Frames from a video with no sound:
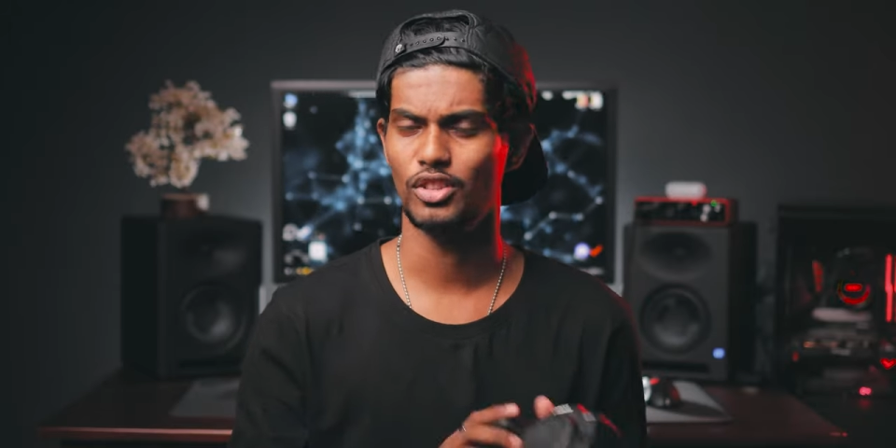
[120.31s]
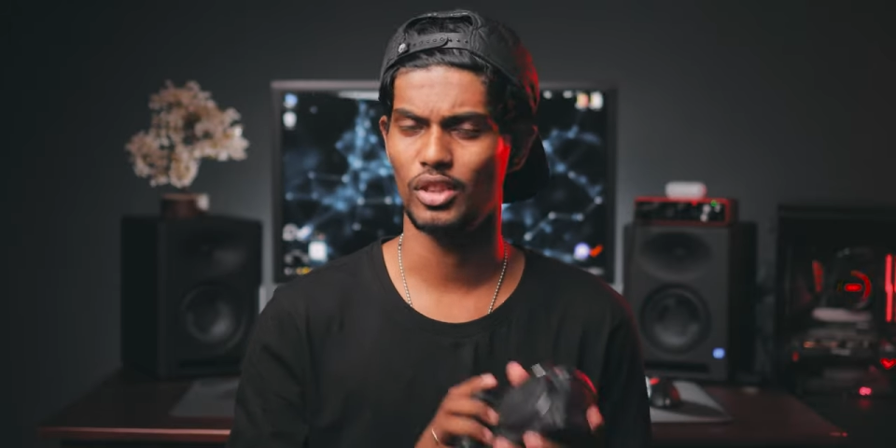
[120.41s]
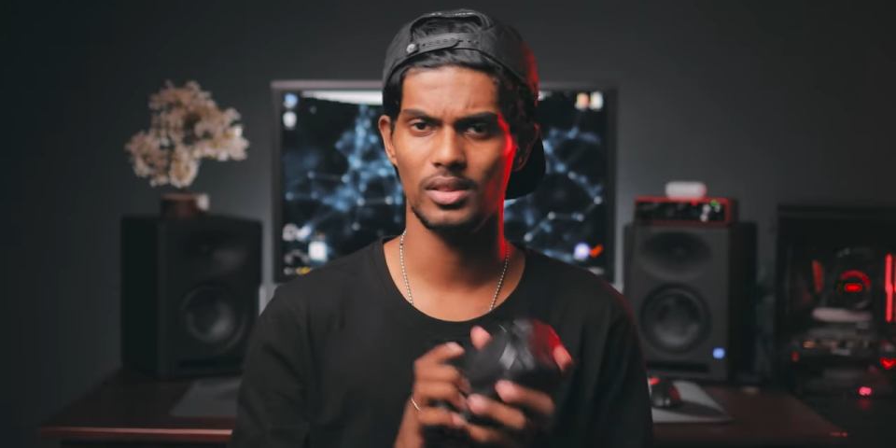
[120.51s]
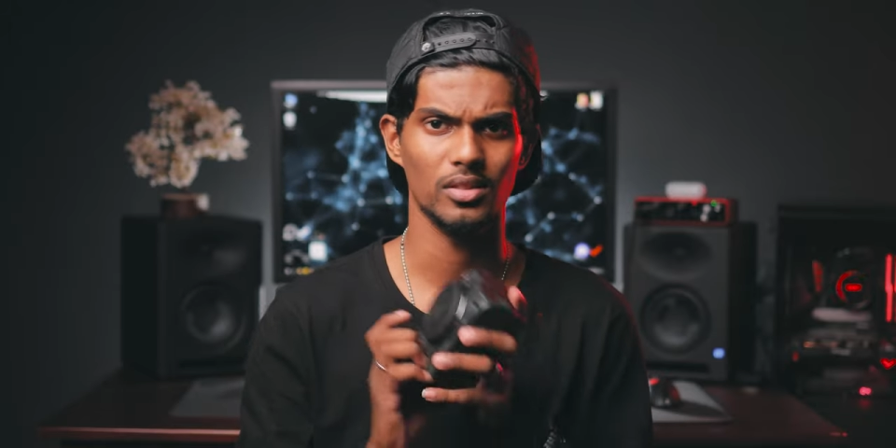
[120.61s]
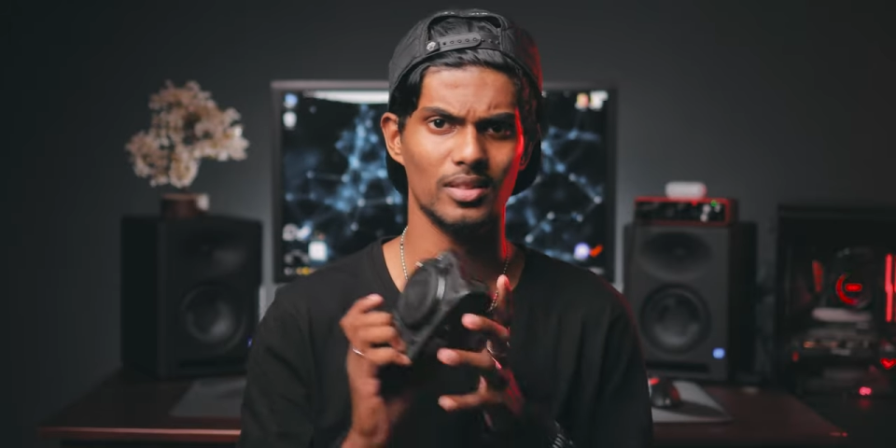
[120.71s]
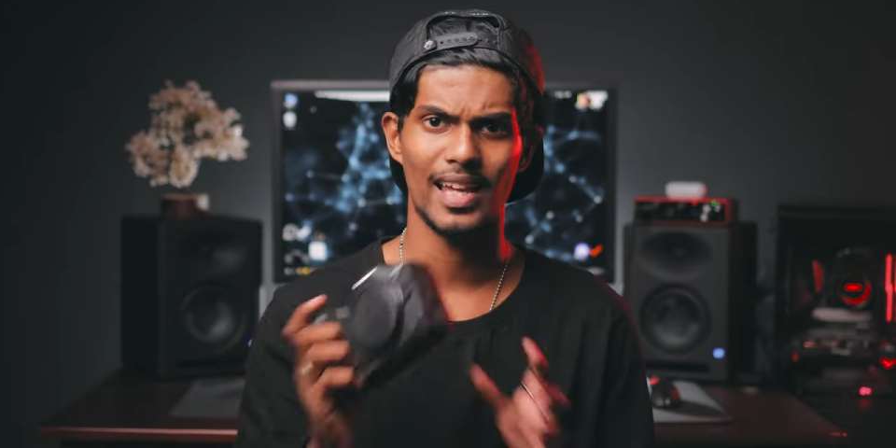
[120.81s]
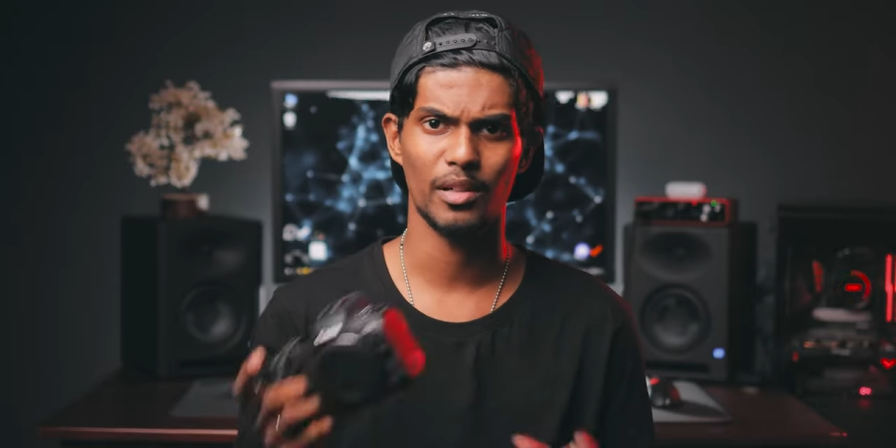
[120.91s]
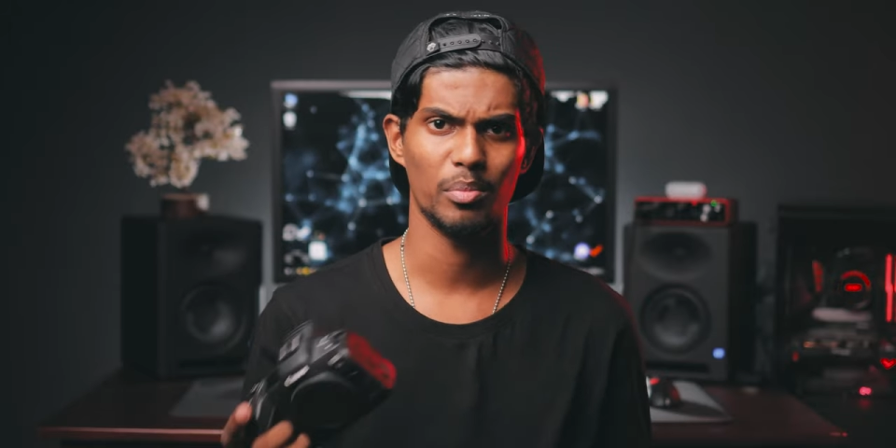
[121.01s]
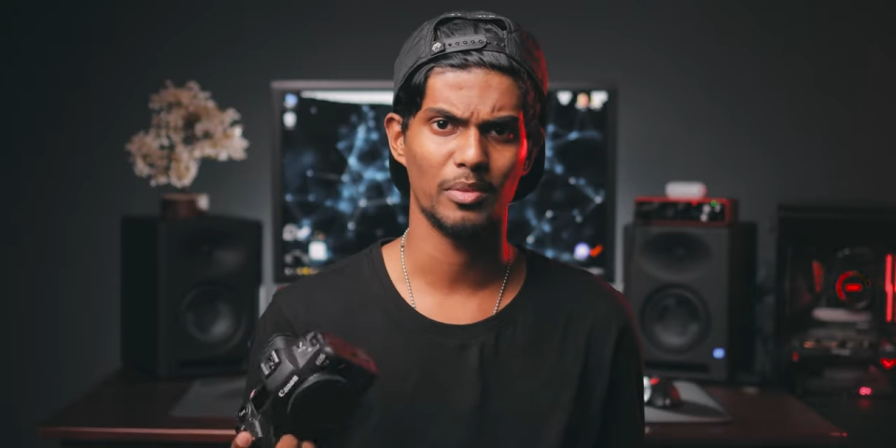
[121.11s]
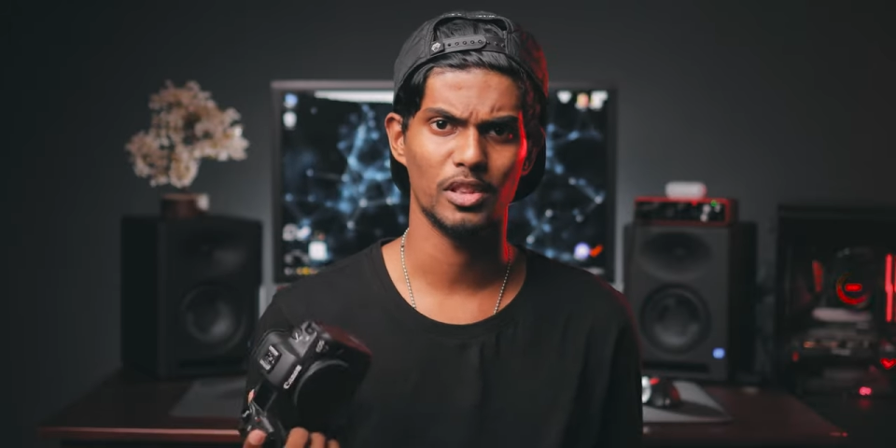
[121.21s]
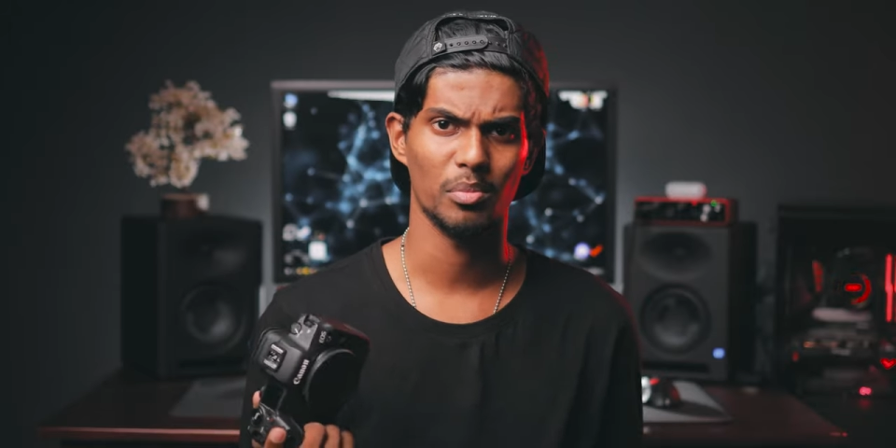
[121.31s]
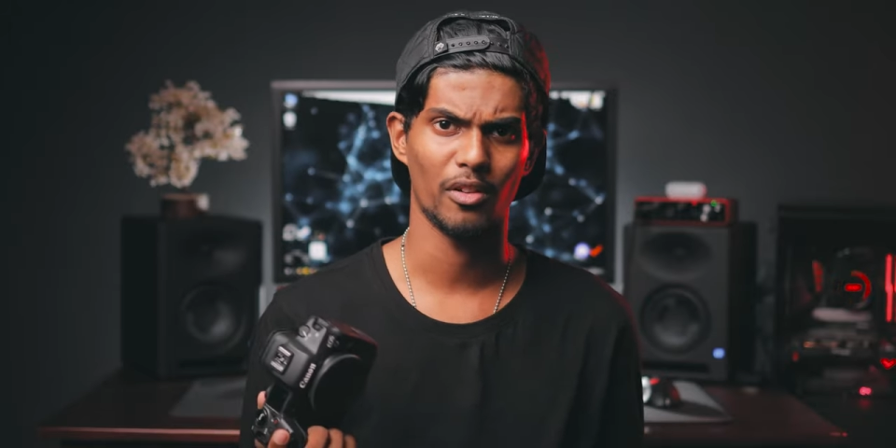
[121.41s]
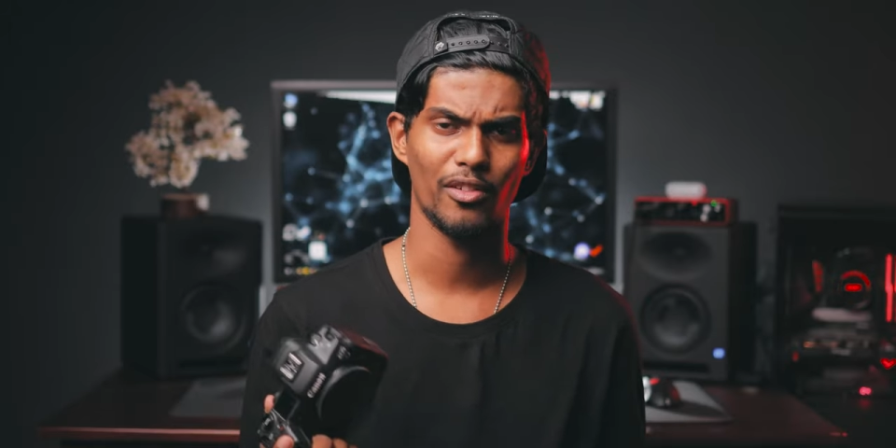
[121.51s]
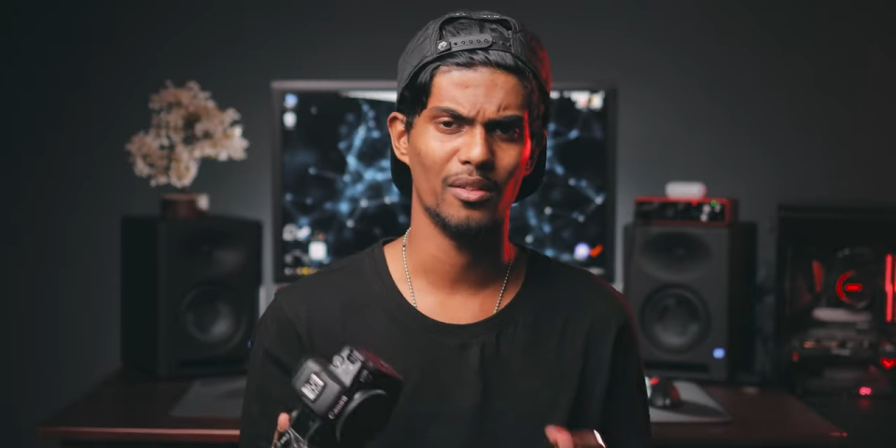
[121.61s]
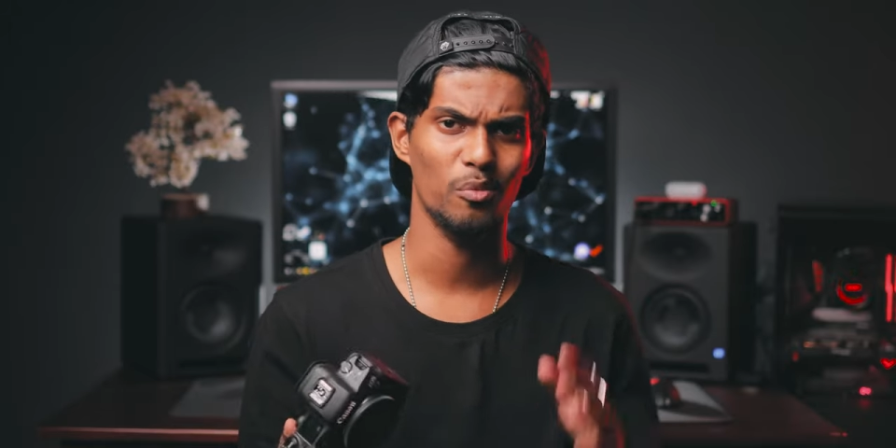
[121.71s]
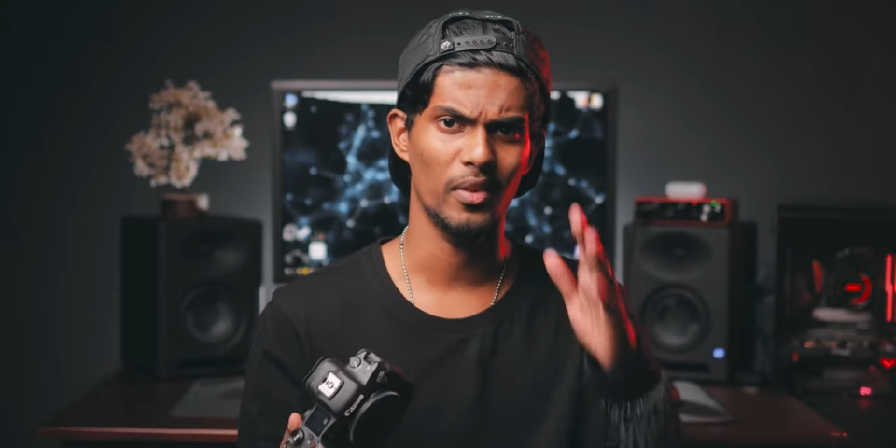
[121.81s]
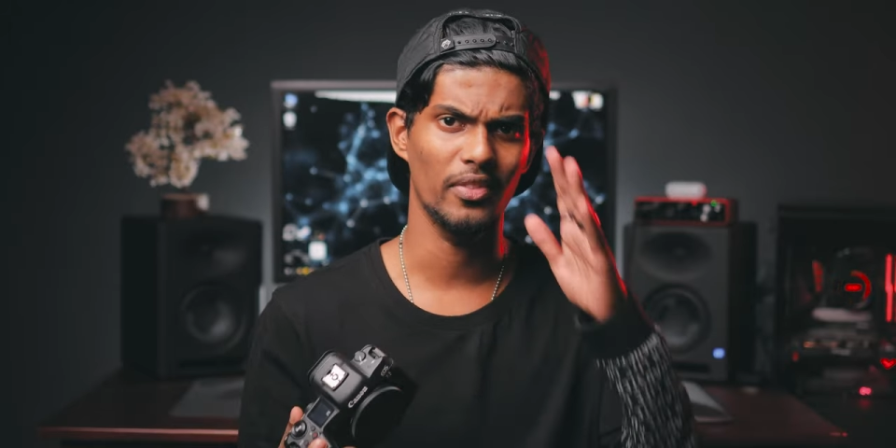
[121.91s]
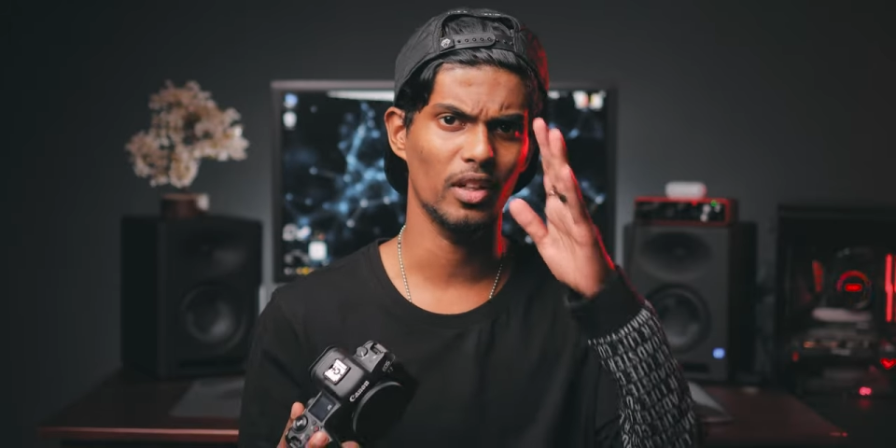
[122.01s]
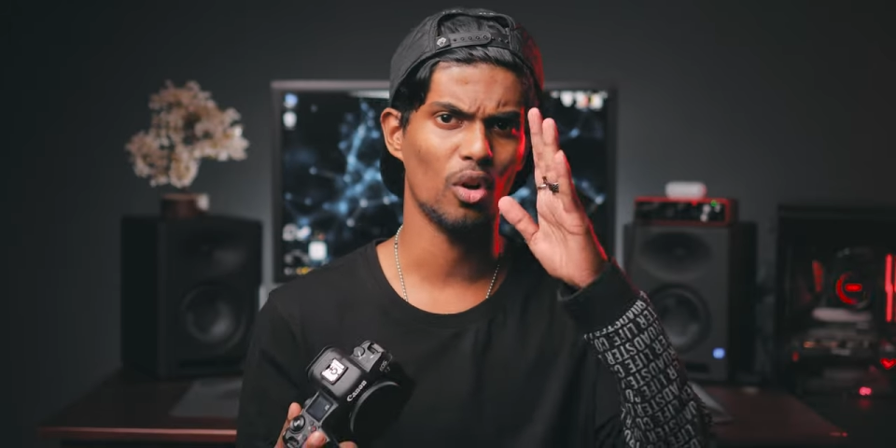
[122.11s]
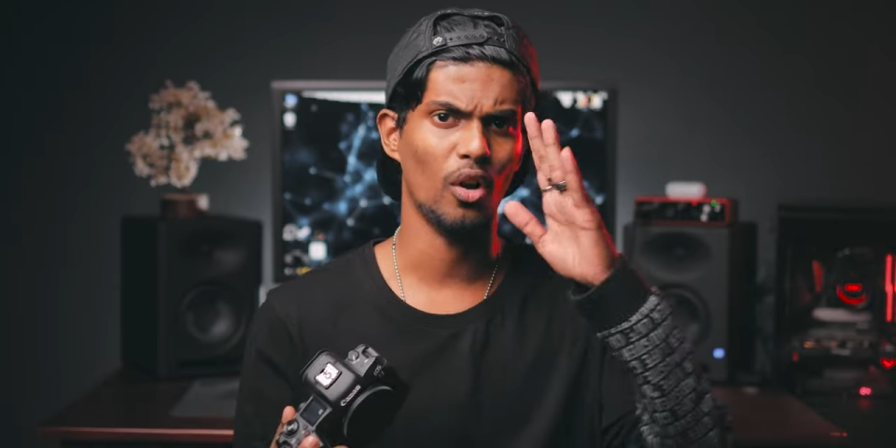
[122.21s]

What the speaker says: just the standard picture profile with the